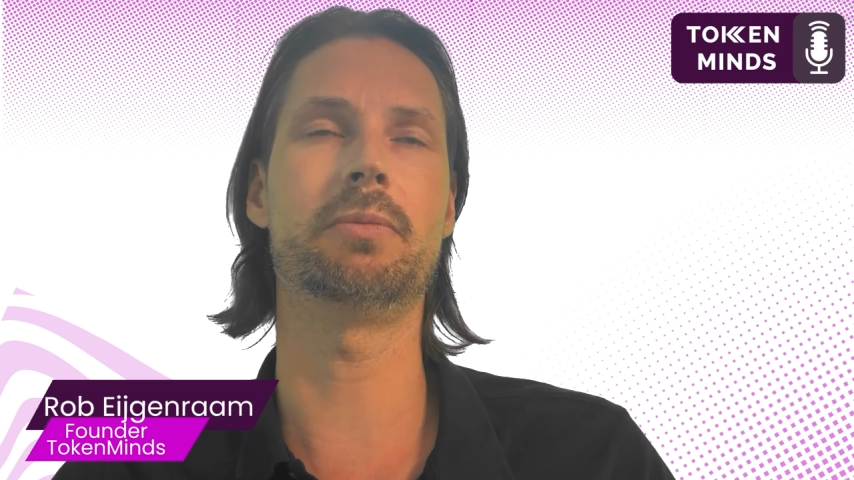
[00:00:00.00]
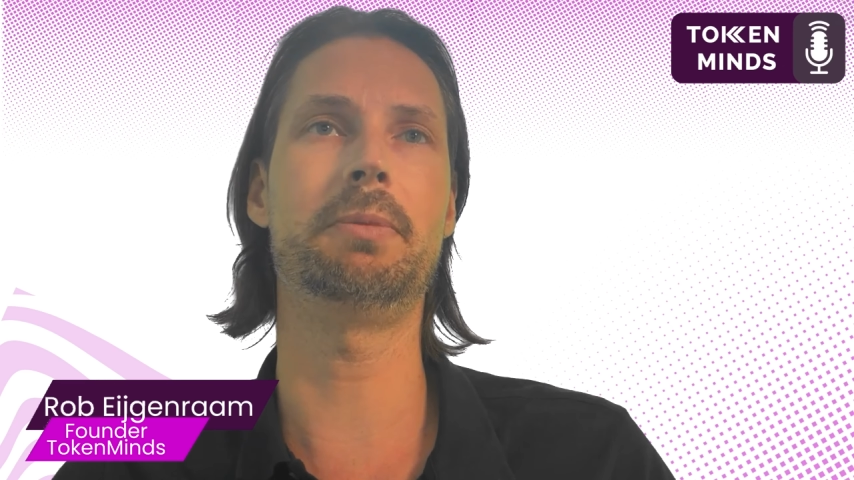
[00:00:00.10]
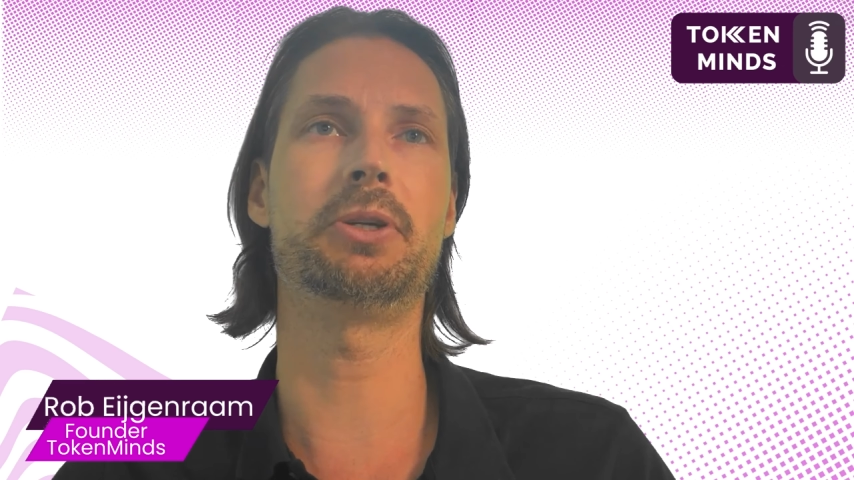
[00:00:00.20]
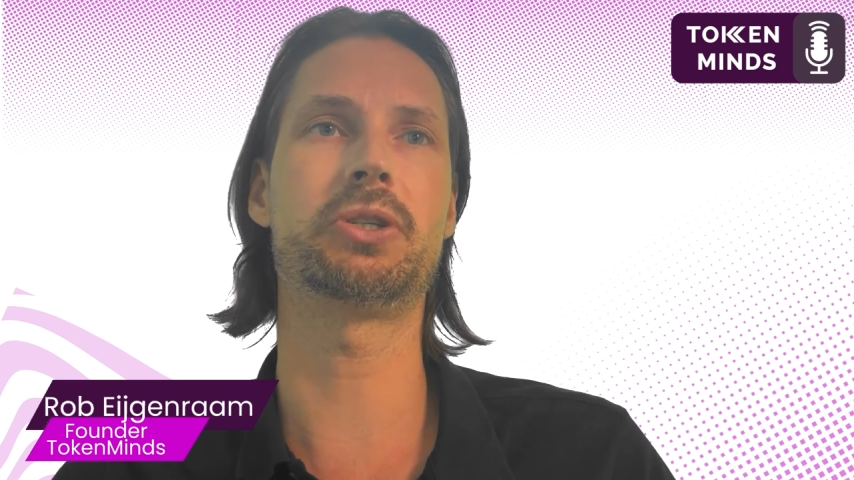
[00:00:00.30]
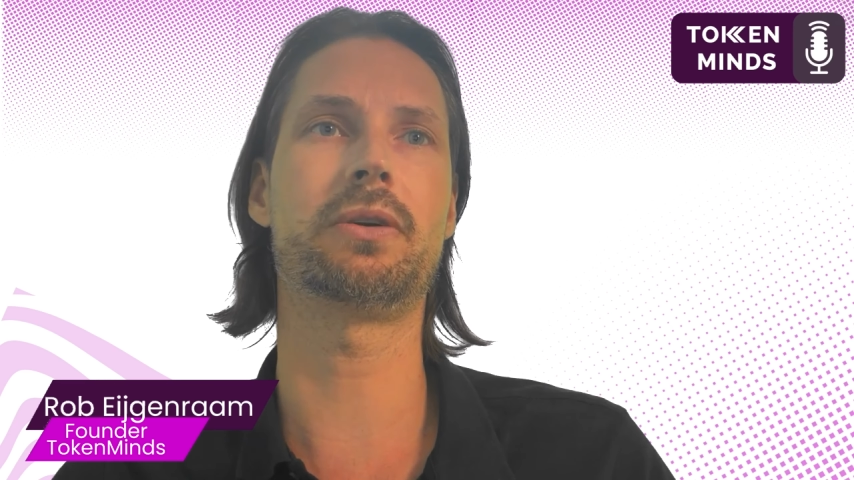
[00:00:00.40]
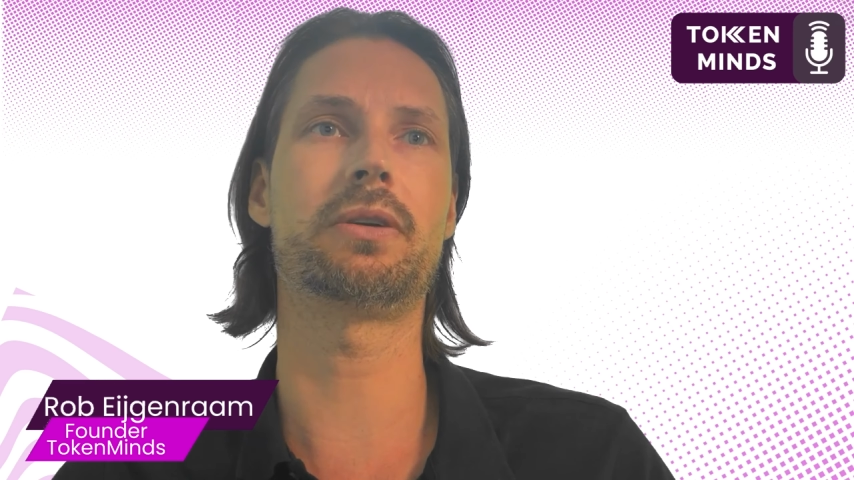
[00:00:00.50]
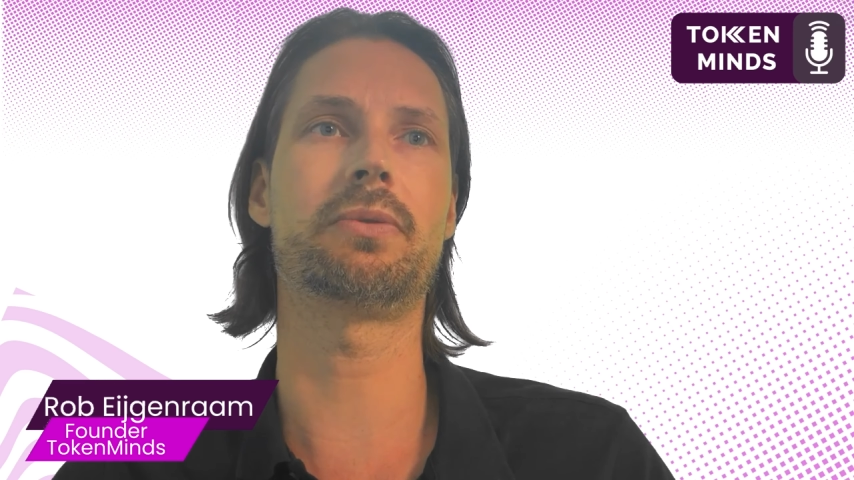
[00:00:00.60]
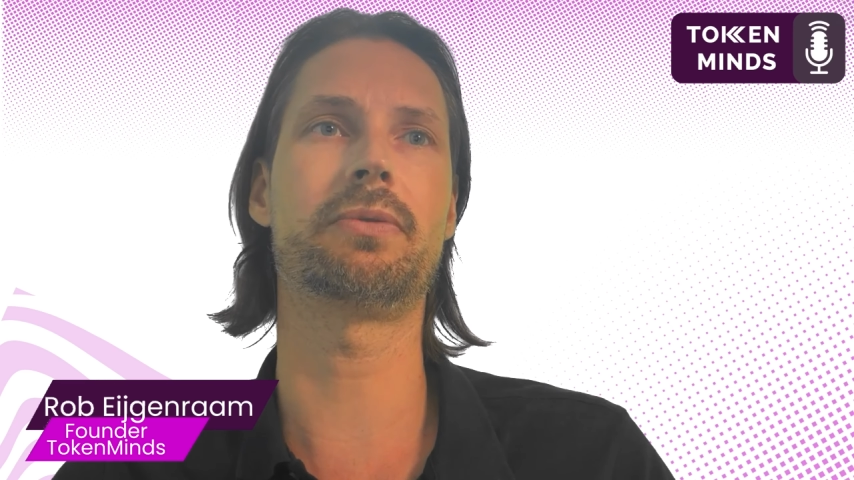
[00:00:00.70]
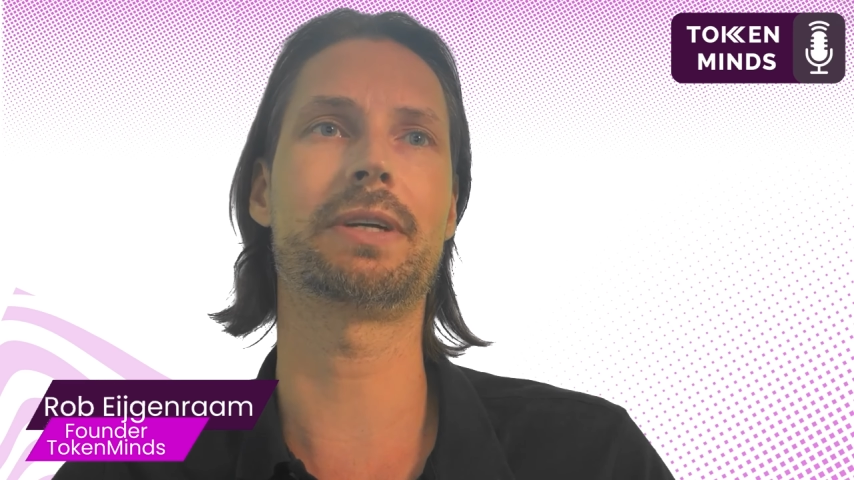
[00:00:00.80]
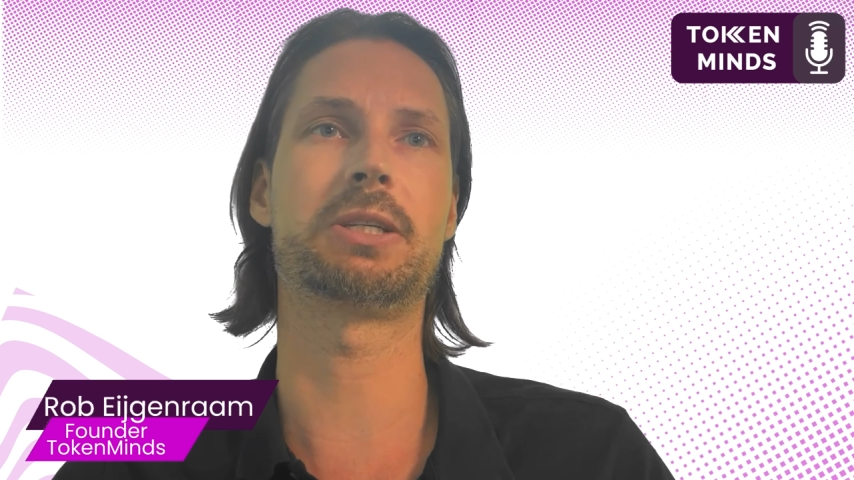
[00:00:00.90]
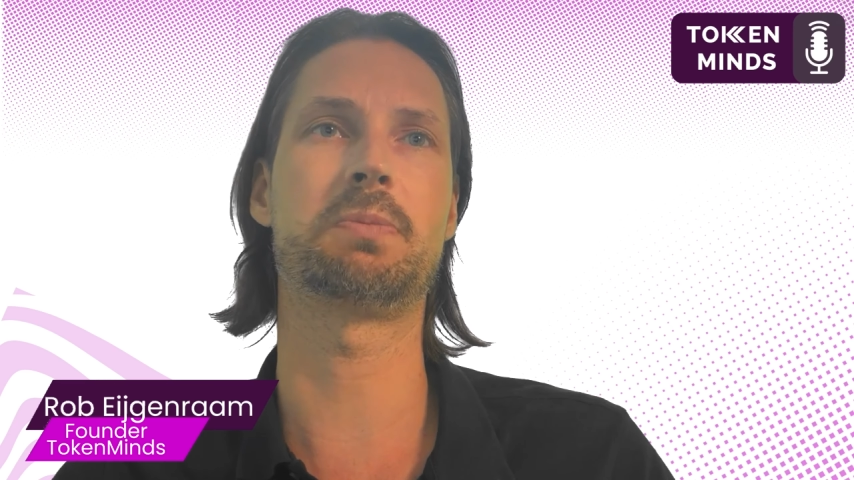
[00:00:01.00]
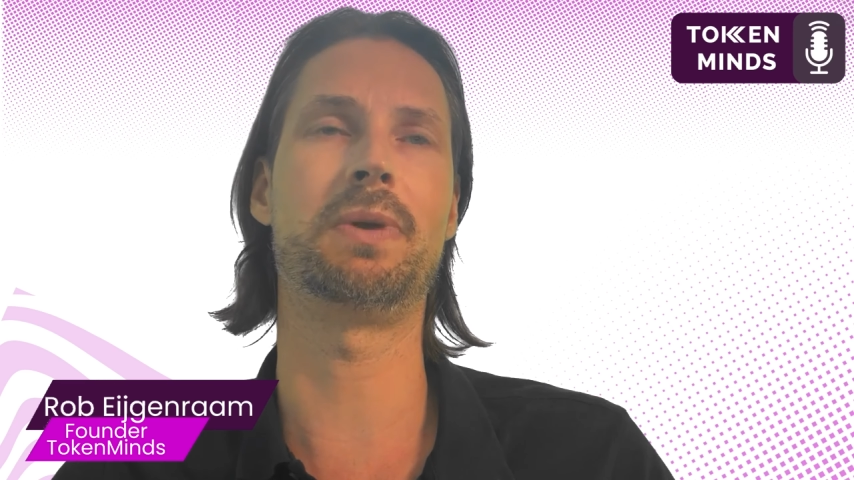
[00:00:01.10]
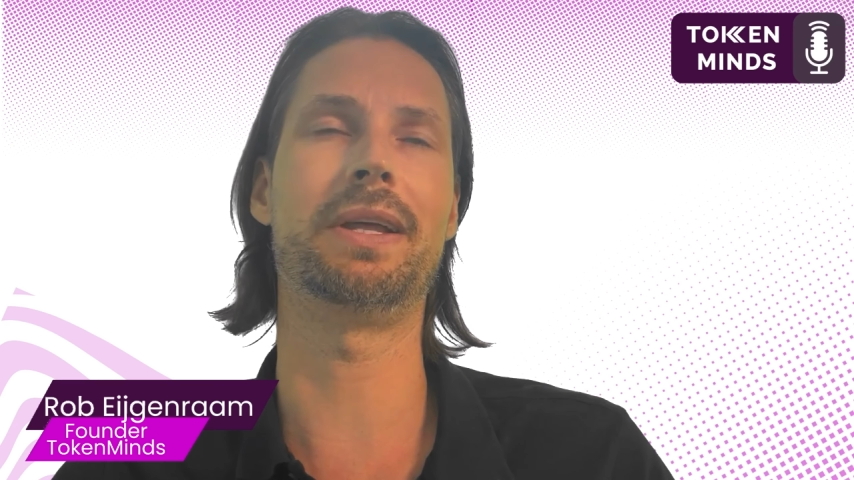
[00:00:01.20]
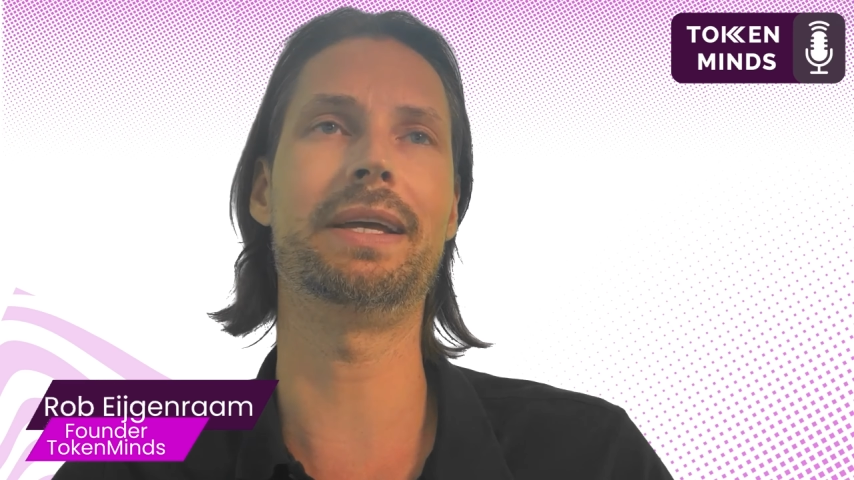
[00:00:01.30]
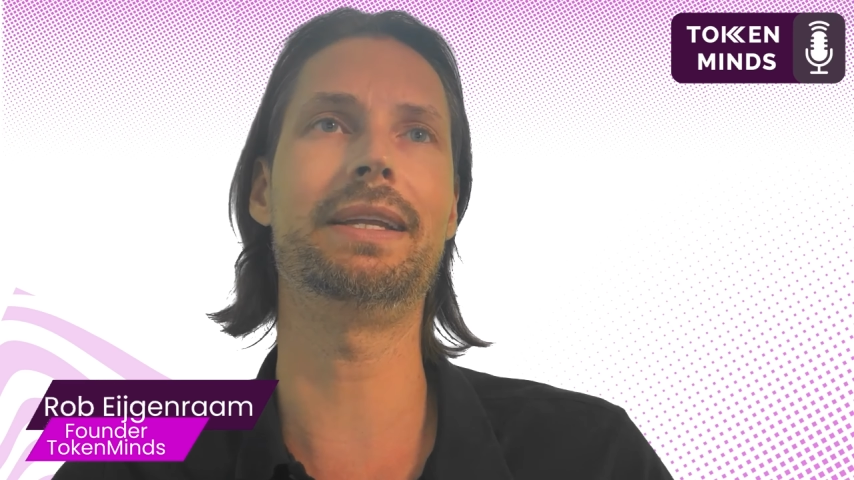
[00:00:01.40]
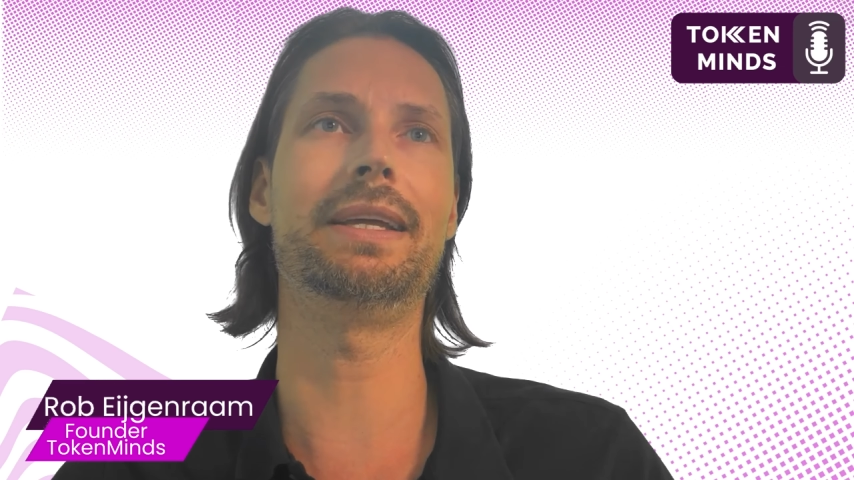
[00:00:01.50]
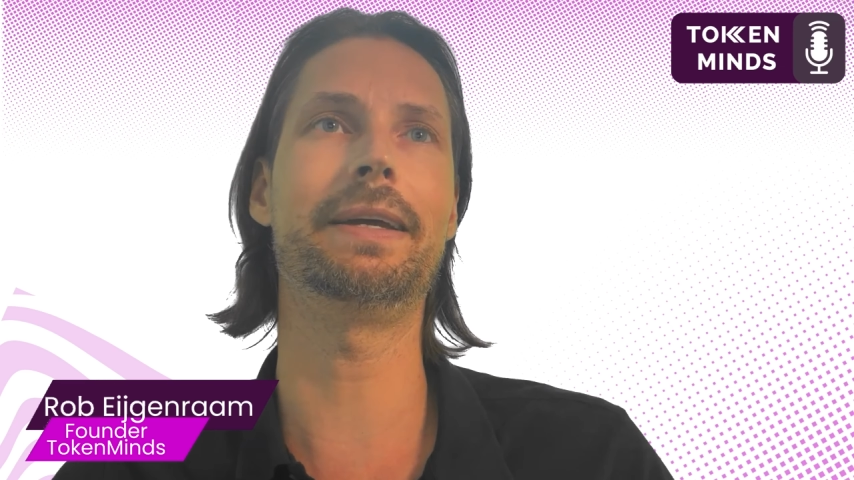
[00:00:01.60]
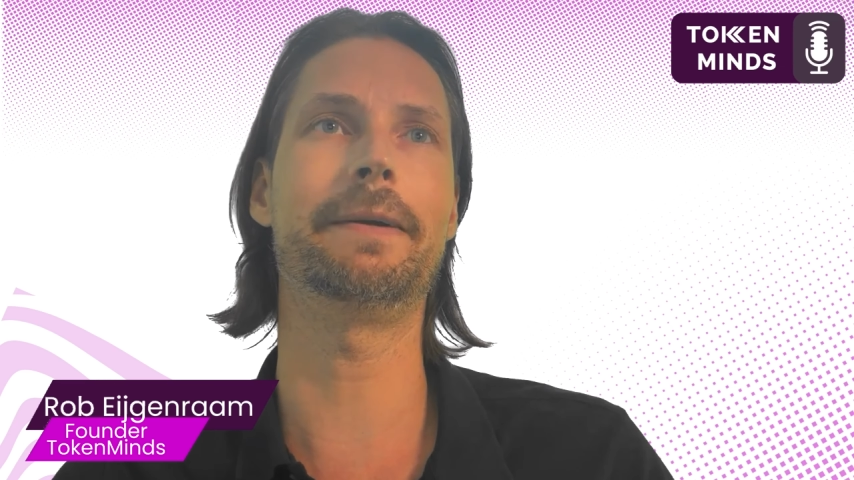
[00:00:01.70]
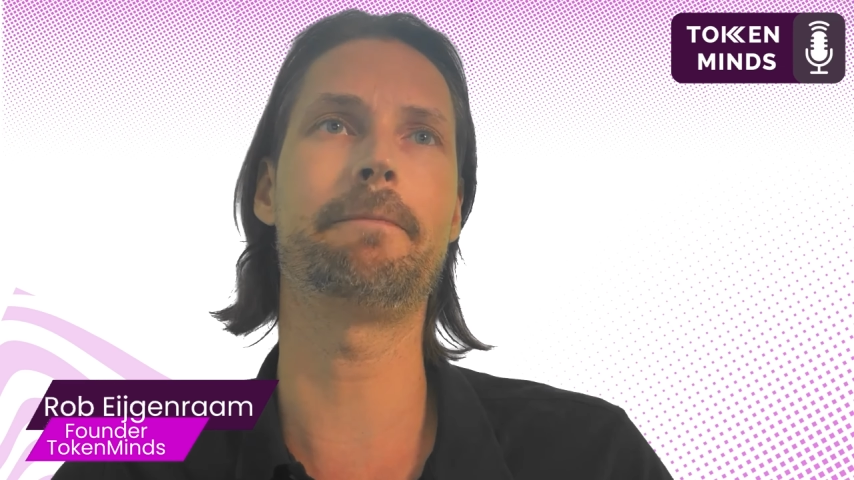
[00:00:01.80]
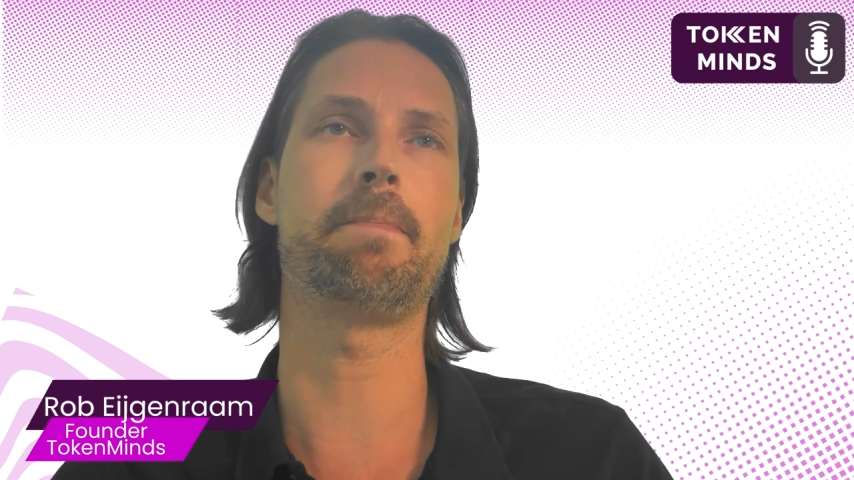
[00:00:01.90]
maybe start with
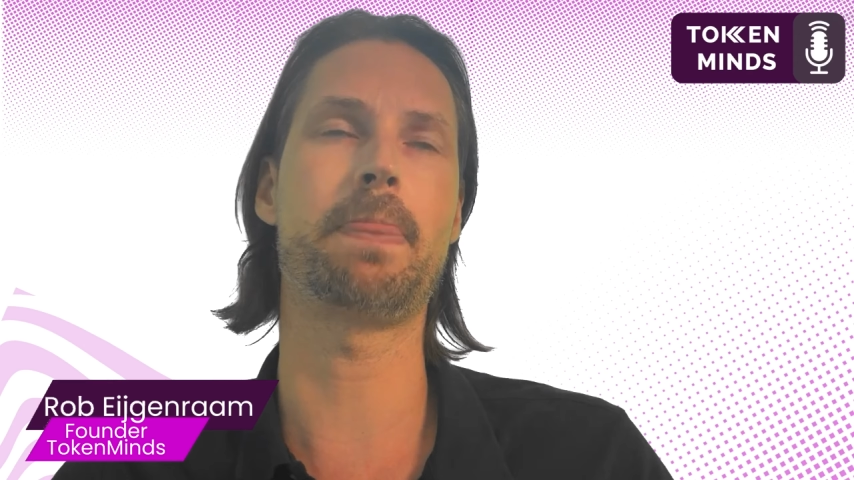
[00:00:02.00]
explaining